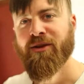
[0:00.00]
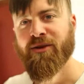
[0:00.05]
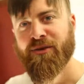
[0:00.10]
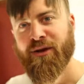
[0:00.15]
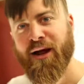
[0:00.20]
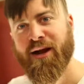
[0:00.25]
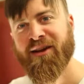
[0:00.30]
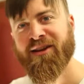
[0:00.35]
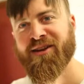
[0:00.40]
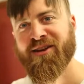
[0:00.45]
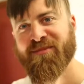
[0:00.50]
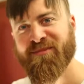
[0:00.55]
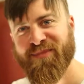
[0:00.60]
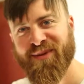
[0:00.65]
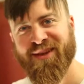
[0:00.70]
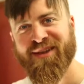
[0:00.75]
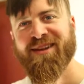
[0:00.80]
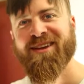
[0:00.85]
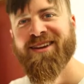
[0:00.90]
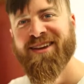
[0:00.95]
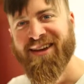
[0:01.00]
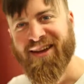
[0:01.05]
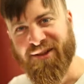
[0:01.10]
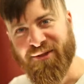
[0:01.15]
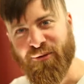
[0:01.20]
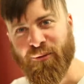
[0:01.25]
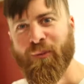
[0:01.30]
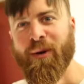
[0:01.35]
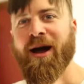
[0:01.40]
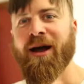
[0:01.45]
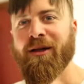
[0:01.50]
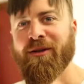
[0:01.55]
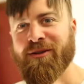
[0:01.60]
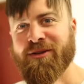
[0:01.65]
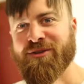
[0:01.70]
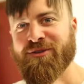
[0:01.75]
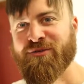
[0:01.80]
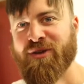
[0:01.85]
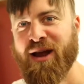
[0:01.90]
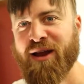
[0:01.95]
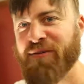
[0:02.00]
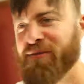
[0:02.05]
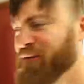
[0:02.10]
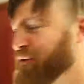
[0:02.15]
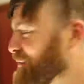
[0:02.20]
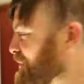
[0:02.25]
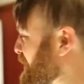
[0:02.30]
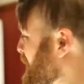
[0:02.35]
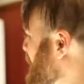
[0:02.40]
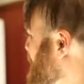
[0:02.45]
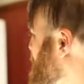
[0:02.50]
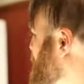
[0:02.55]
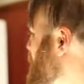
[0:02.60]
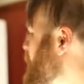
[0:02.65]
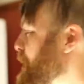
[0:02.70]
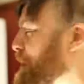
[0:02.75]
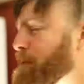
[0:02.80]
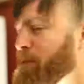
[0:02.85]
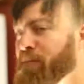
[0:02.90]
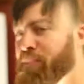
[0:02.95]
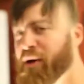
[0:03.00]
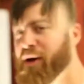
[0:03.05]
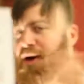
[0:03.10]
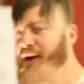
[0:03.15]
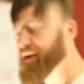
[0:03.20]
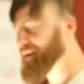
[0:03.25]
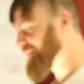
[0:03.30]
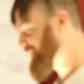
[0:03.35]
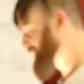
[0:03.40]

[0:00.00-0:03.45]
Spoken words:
You're not going to be in the wildest ride for your life. But